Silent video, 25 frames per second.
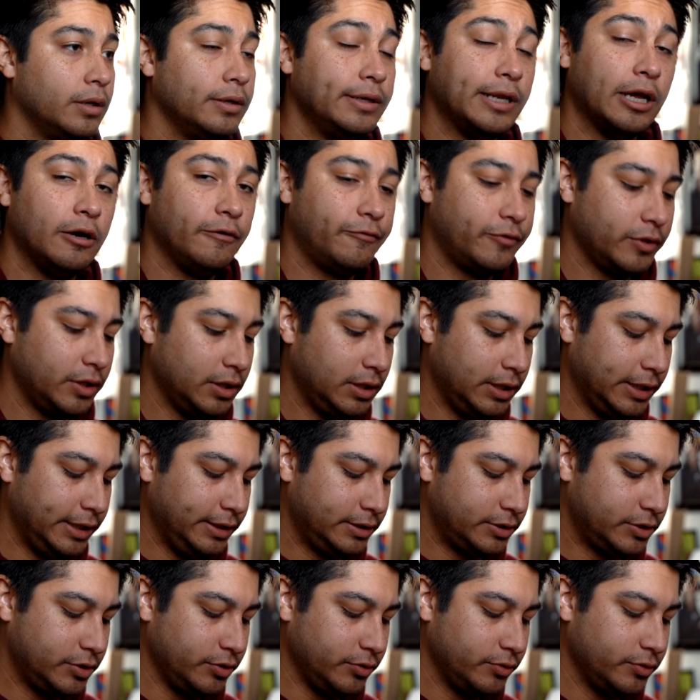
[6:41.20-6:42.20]
Now for the
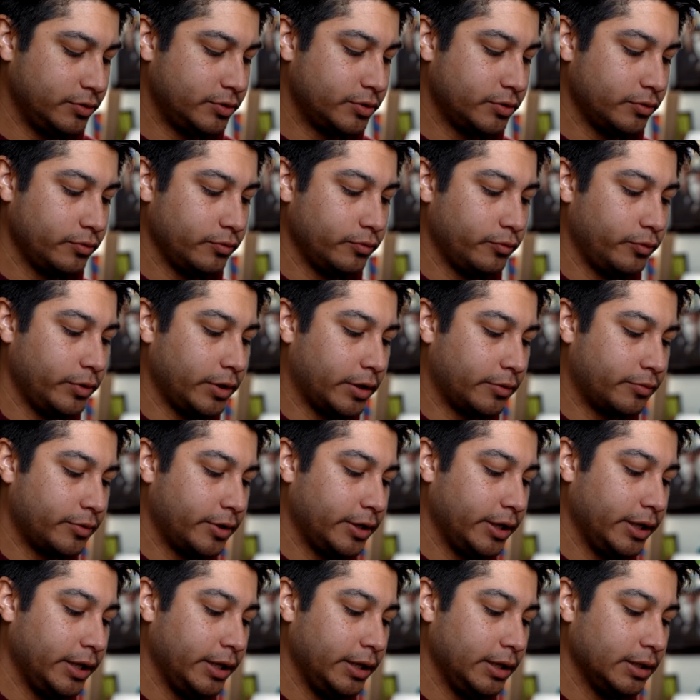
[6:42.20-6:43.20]
Link 2s, we are
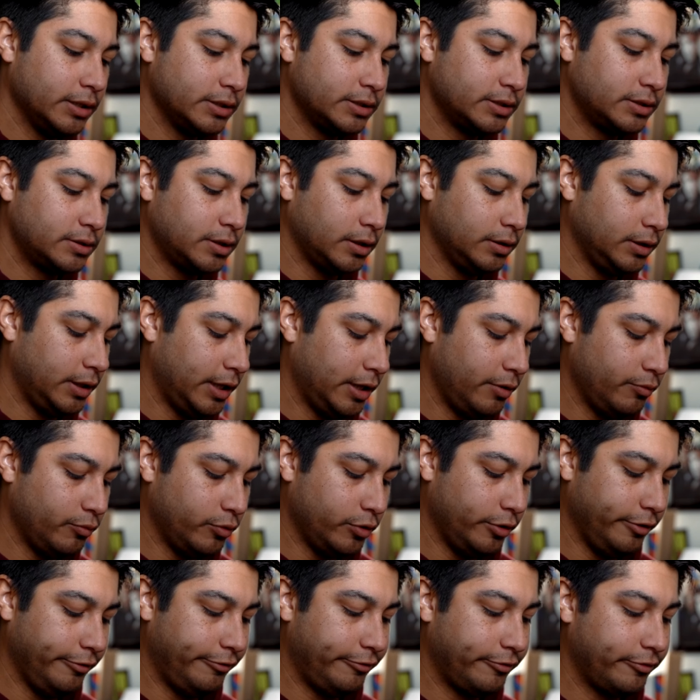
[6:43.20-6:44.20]
running Sunlight
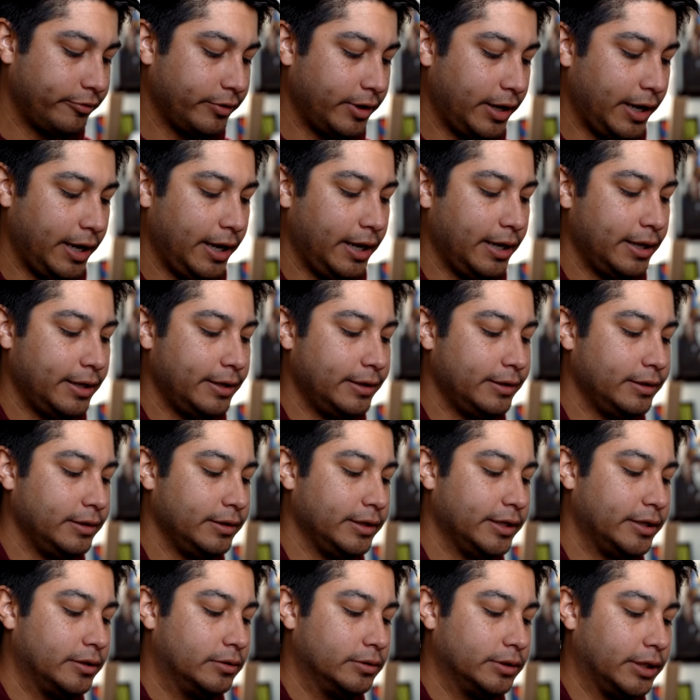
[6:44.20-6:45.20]
Wolf and
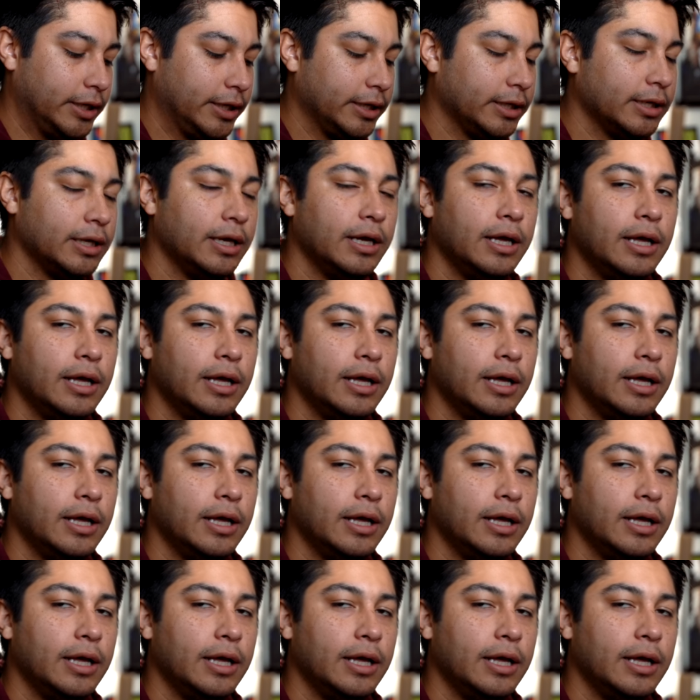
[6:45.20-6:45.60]
Little Knight.